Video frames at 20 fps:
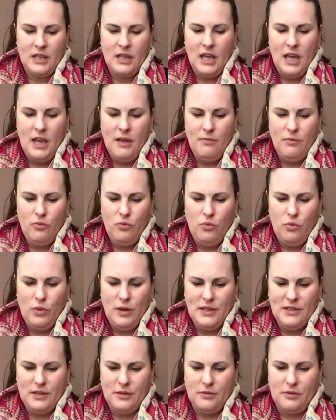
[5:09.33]
Gabe
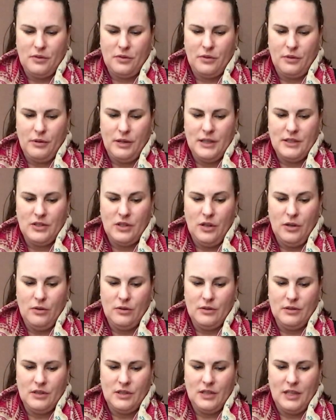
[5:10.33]
whistled through his
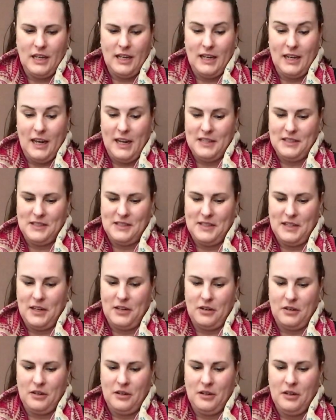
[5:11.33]
nose, and I
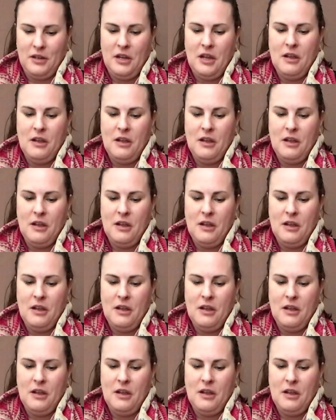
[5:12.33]
snickered.